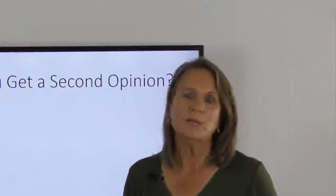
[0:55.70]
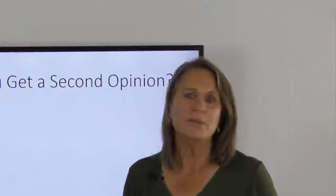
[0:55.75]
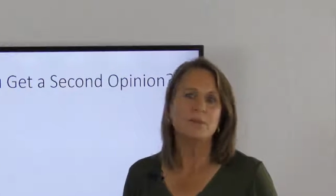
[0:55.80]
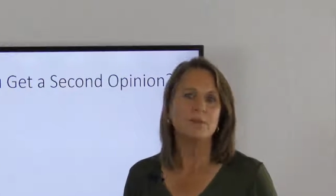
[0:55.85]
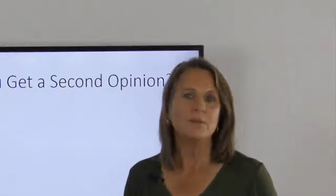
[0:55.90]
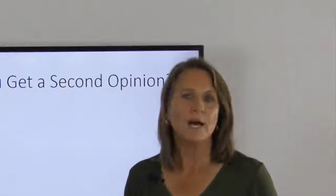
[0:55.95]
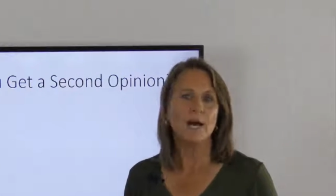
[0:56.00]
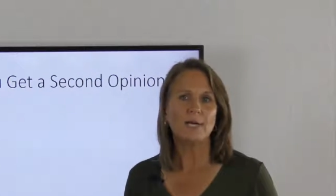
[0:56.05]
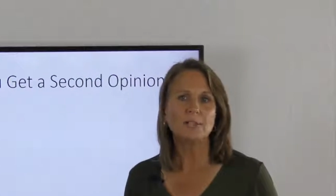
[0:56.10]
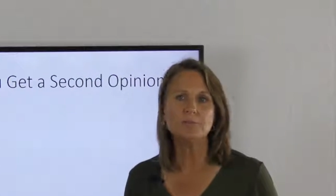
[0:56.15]

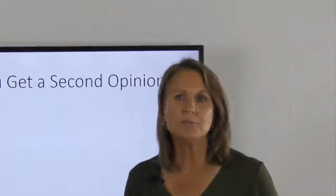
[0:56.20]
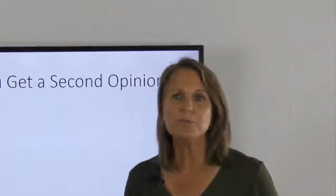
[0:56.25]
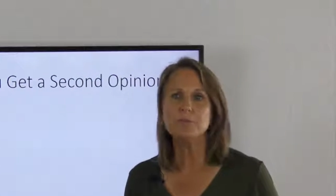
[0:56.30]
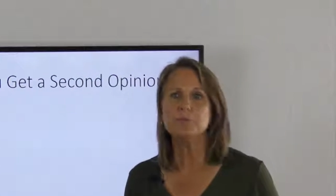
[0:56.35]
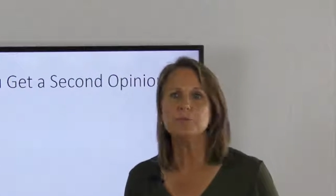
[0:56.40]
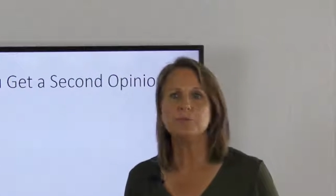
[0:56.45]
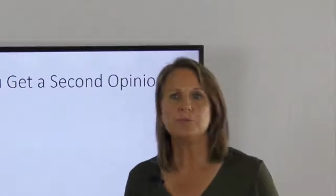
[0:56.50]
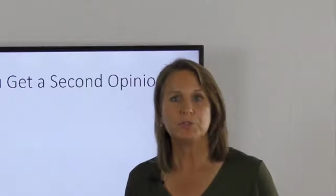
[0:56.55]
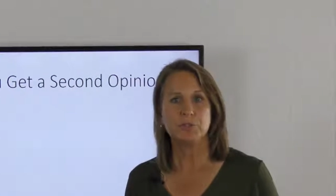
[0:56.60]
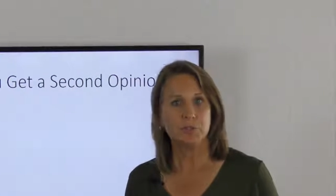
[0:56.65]
The doctor
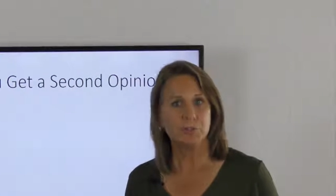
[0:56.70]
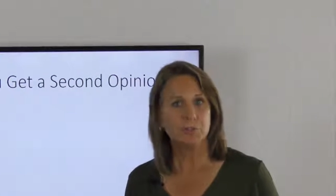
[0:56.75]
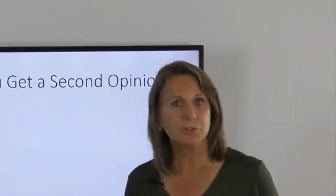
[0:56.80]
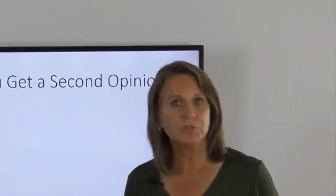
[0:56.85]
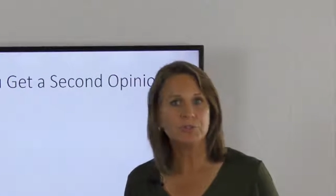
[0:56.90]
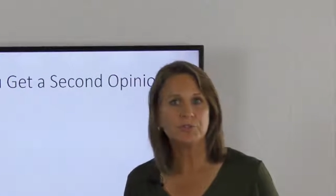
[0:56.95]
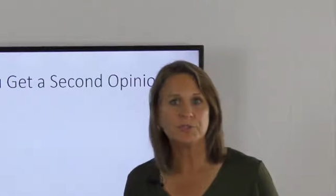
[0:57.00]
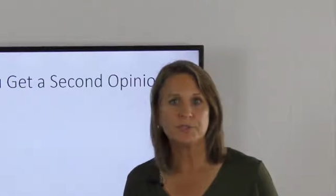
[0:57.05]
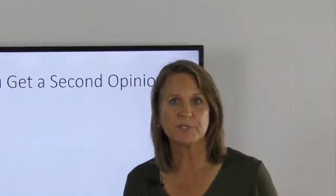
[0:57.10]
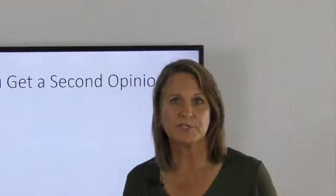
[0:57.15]
you
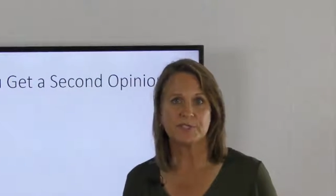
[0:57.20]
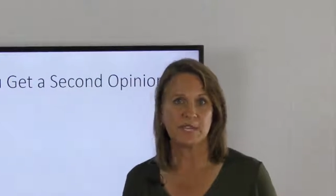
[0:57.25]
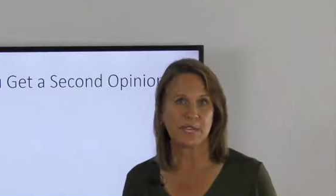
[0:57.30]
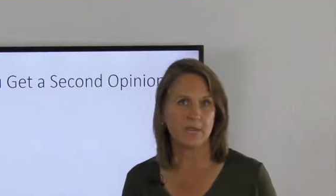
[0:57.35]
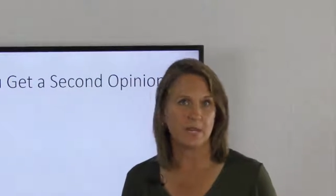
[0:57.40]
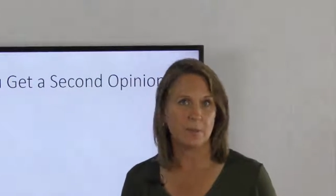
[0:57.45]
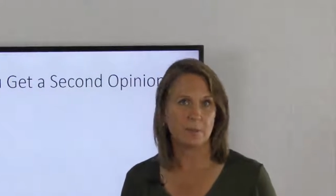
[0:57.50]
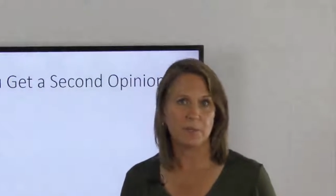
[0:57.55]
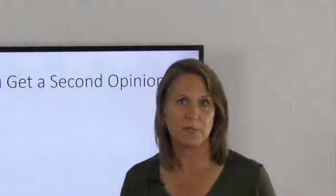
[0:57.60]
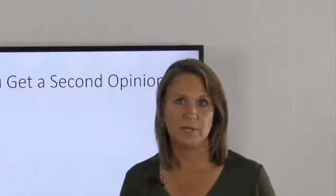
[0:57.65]
choose for a
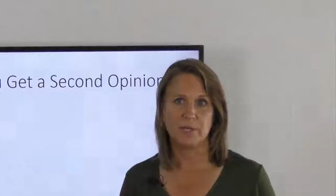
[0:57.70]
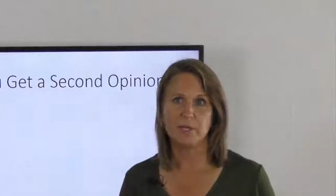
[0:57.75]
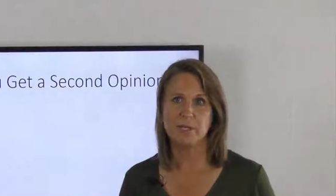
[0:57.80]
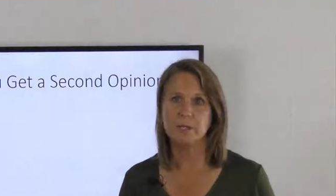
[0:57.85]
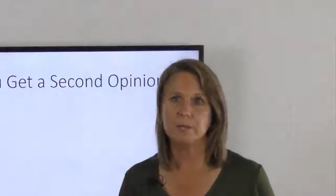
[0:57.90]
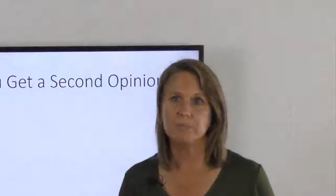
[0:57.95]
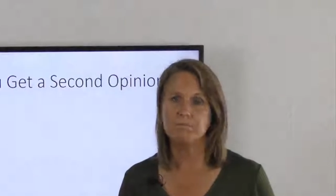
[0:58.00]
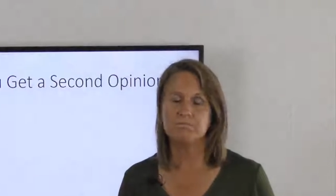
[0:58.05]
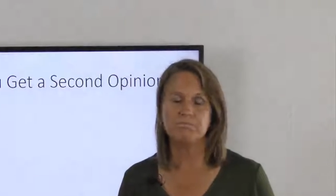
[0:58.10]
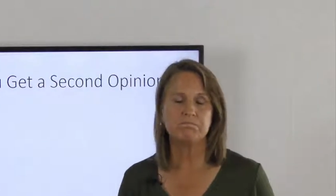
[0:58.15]
second
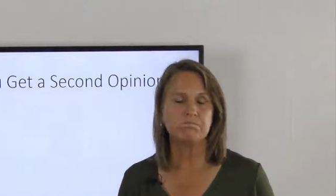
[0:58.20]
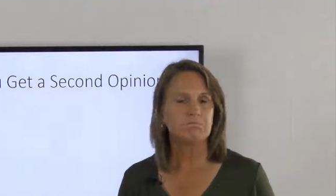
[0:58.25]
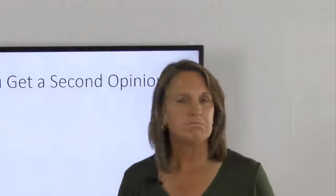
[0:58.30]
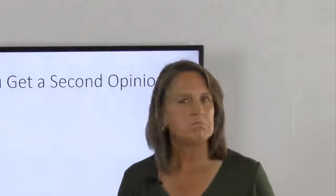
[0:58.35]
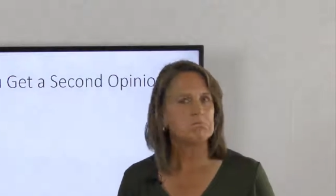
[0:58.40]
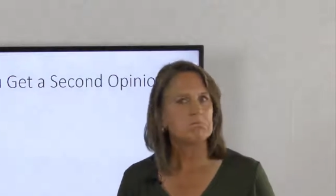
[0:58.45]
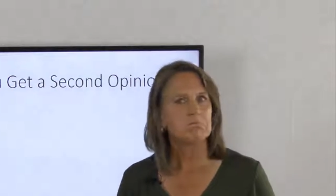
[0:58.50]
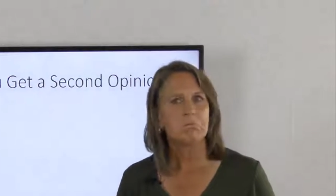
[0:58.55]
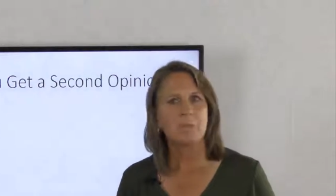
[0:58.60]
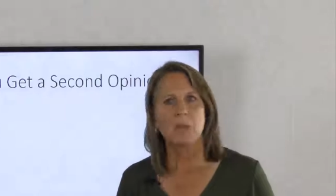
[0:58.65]
opinion
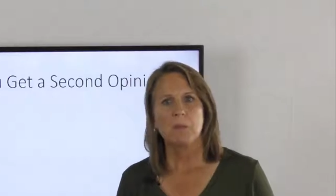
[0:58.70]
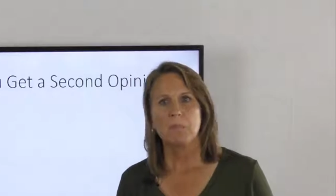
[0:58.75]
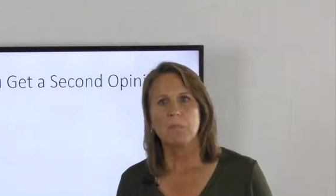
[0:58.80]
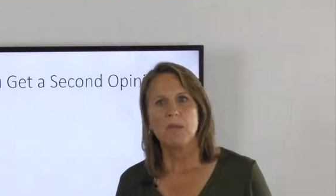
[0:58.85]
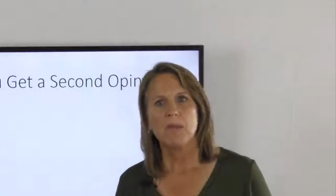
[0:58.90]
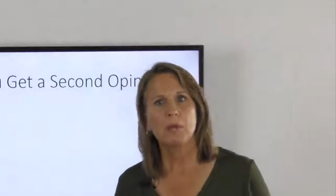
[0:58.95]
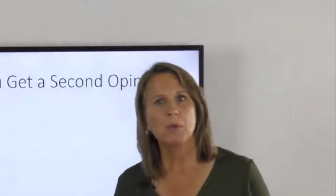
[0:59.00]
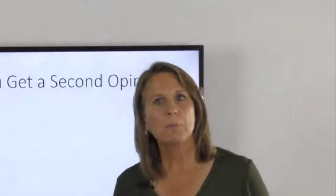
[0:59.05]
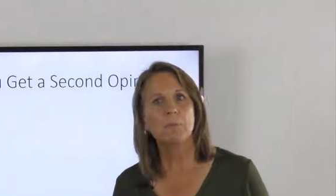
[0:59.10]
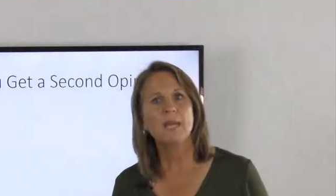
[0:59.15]

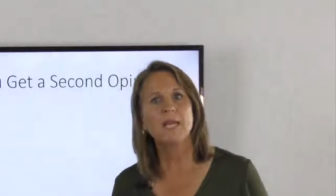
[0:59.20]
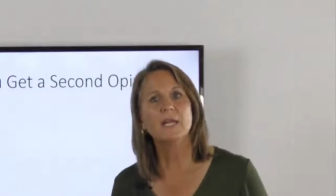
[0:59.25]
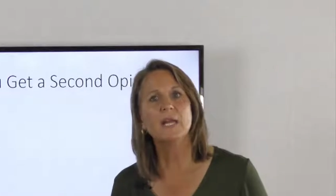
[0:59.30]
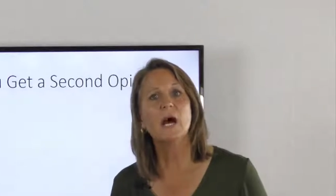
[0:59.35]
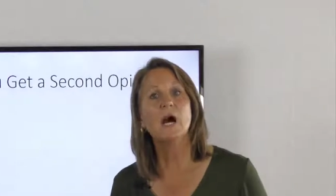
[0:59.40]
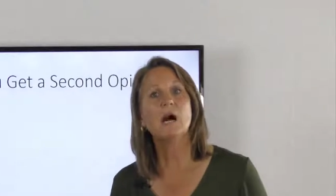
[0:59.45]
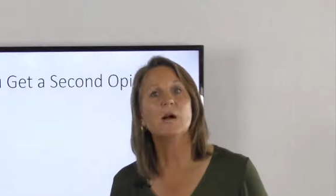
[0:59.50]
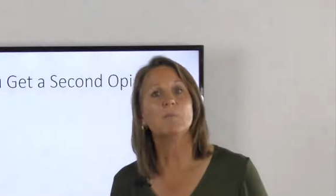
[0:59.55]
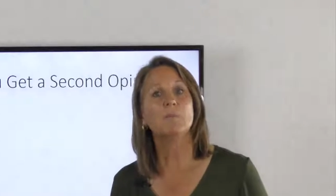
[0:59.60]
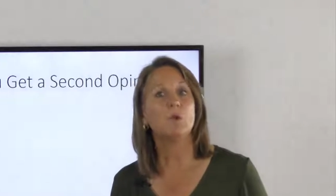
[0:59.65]
may or may
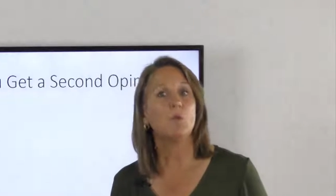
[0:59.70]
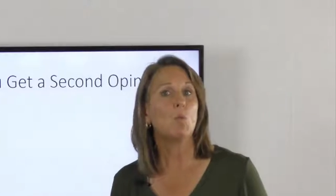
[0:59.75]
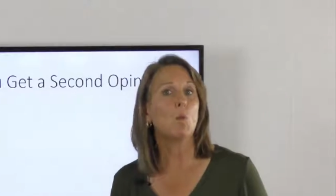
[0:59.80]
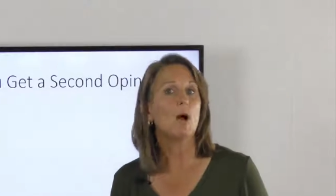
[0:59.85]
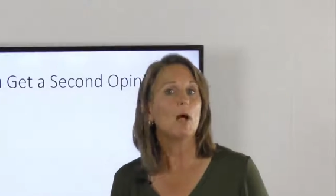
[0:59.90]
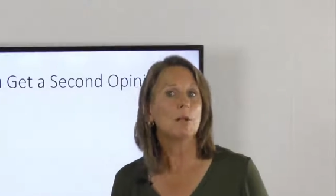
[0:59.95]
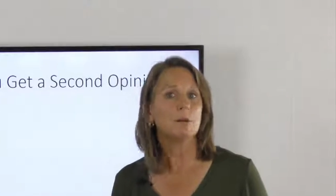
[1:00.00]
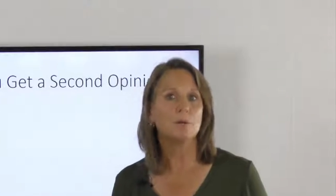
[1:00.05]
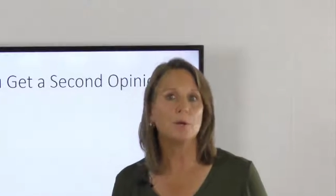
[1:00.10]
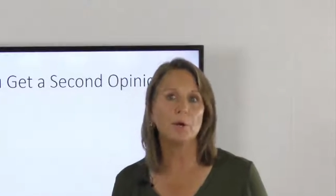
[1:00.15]
not be
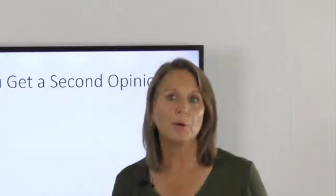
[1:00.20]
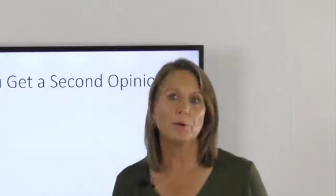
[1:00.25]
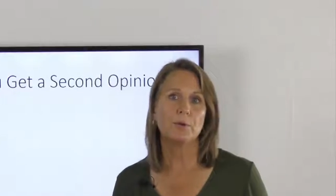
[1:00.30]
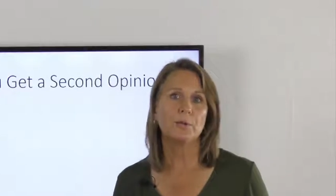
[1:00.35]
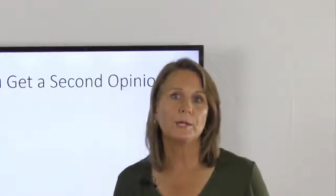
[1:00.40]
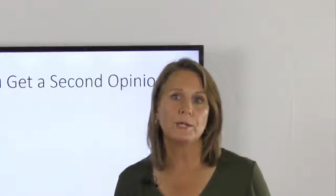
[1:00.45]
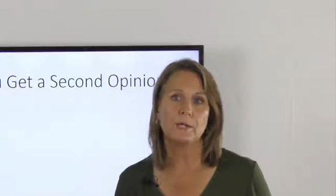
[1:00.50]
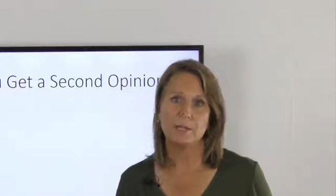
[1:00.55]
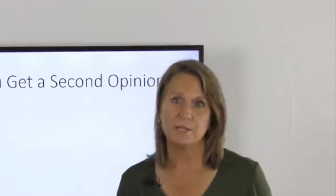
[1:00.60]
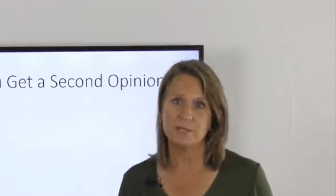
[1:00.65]
well known
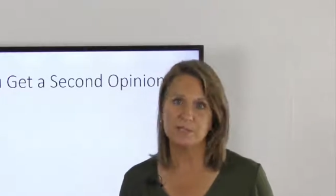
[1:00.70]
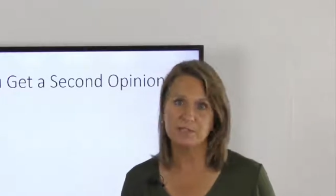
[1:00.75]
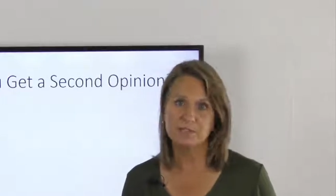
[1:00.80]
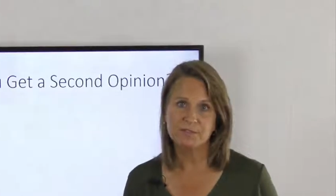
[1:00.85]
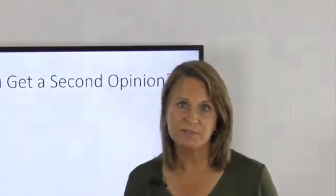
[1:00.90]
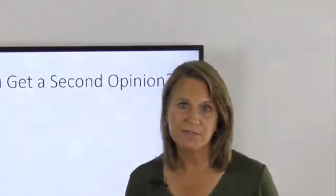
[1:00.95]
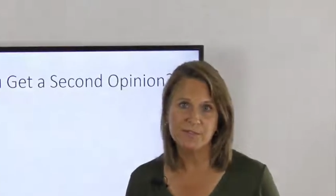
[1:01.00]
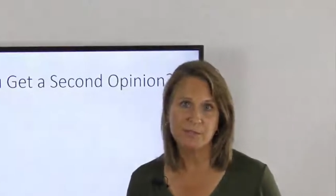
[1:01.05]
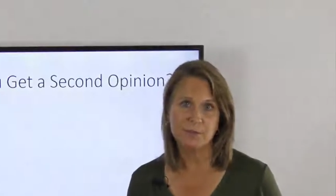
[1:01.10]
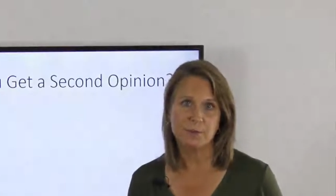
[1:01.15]
in his
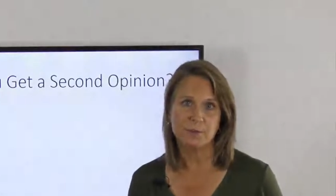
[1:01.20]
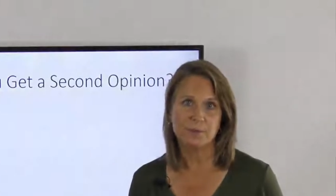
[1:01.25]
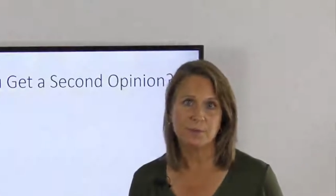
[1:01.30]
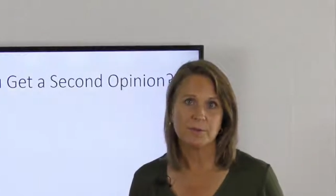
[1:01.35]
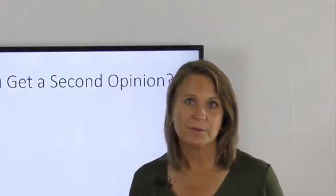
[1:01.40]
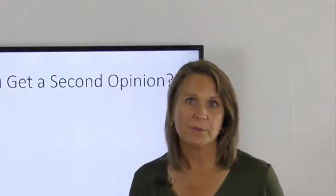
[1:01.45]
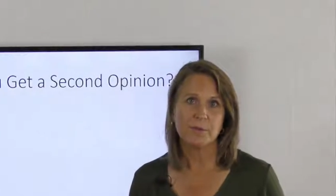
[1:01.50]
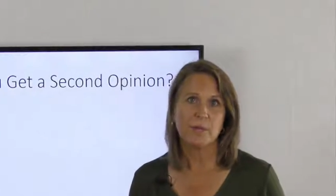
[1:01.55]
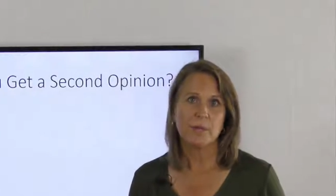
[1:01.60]
field.